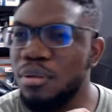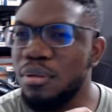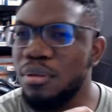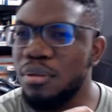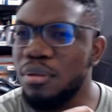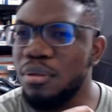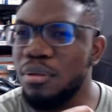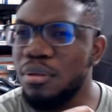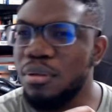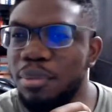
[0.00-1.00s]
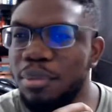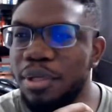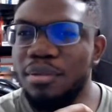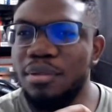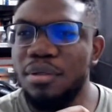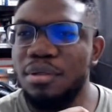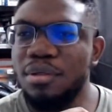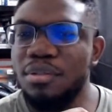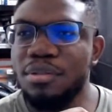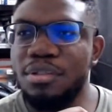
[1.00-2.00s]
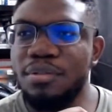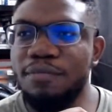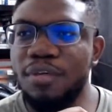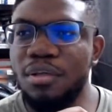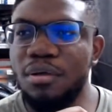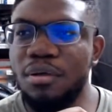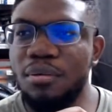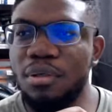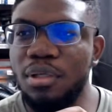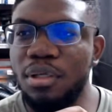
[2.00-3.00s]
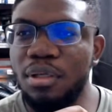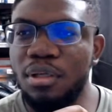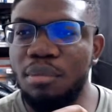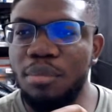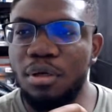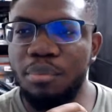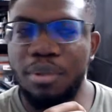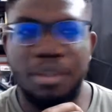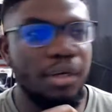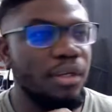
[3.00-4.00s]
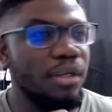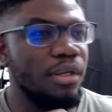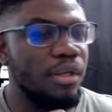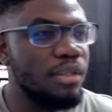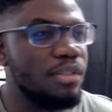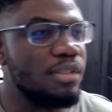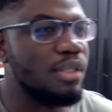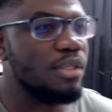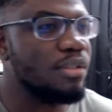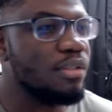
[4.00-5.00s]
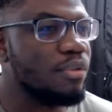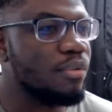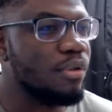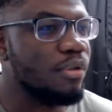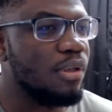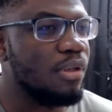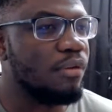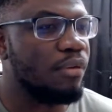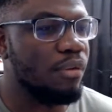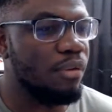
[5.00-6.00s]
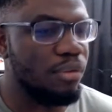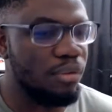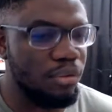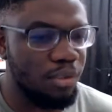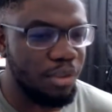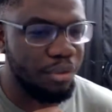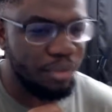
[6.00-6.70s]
Yep, it's not playing. So it's a video link. Let me copy that and send to you on YouTube here.